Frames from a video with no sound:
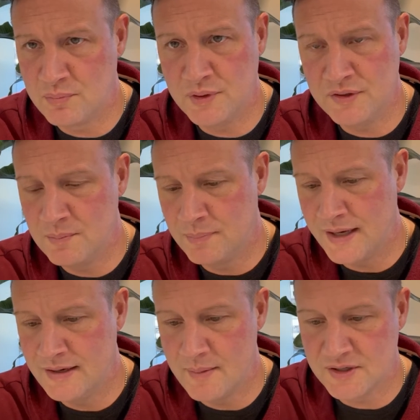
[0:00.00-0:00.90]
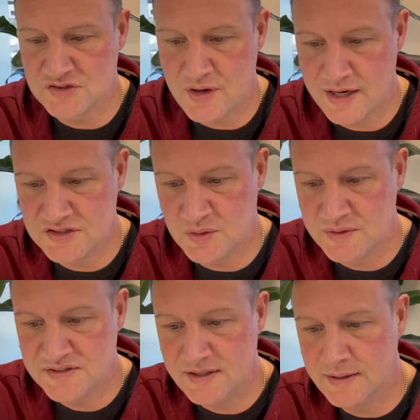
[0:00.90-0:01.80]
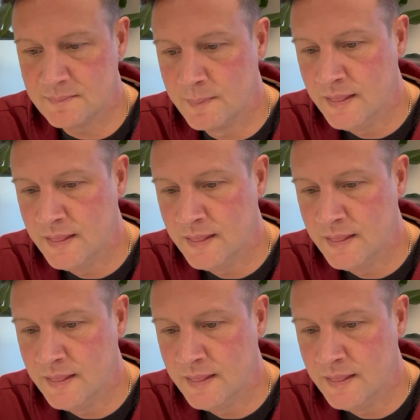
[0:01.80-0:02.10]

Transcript: brilliant Bidenomics strategy we're seeing.